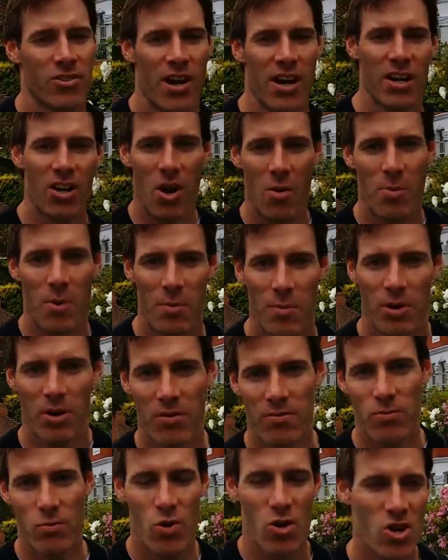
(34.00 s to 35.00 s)
crack open a
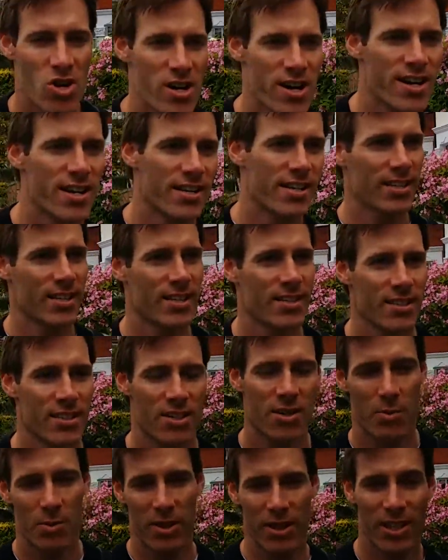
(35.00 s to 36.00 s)
bottle of wine,
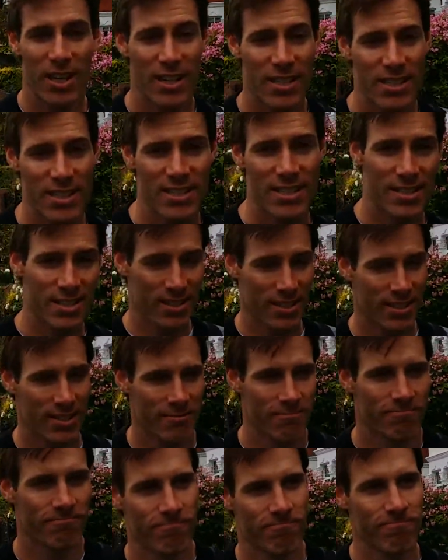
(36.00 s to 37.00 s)
a couple of glasses,
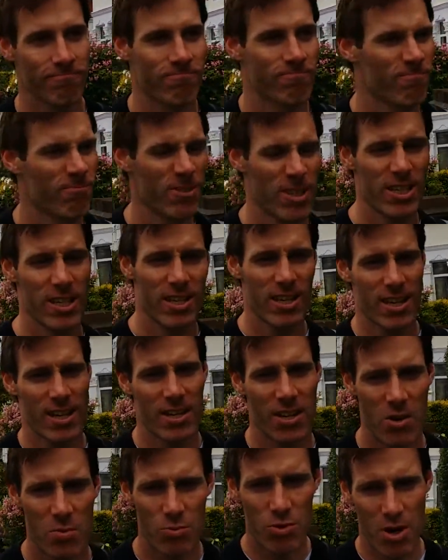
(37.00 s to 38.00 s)

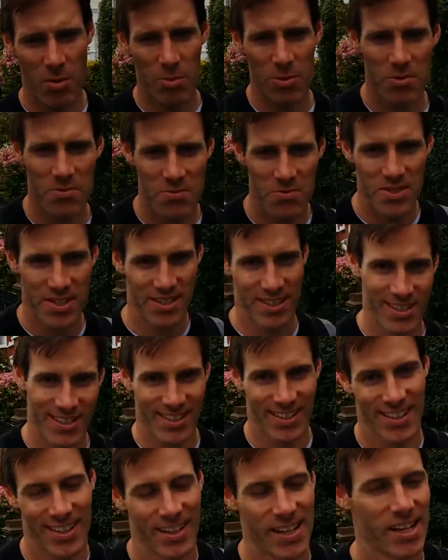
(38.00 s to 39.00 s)
uh, no problems.
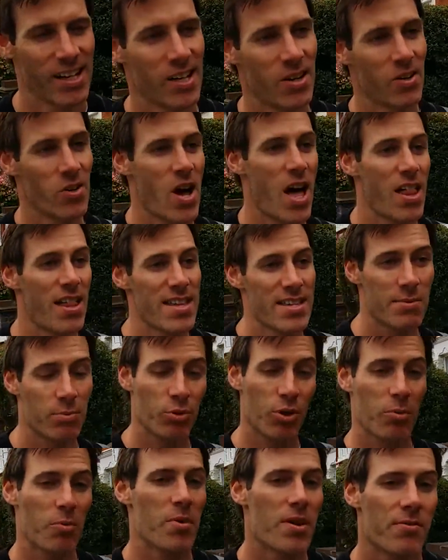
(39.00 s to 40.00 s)
Well, it is a
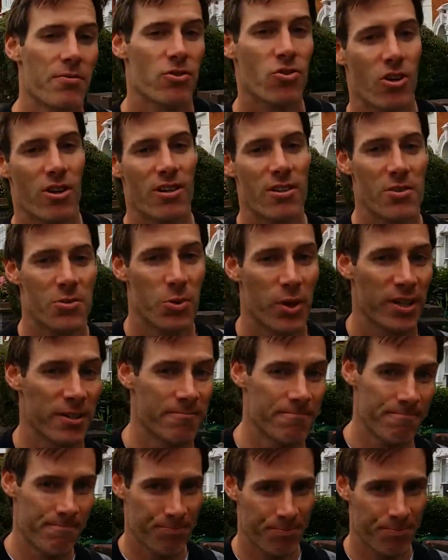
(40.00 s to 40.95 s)
problem if you're trying to lose weight.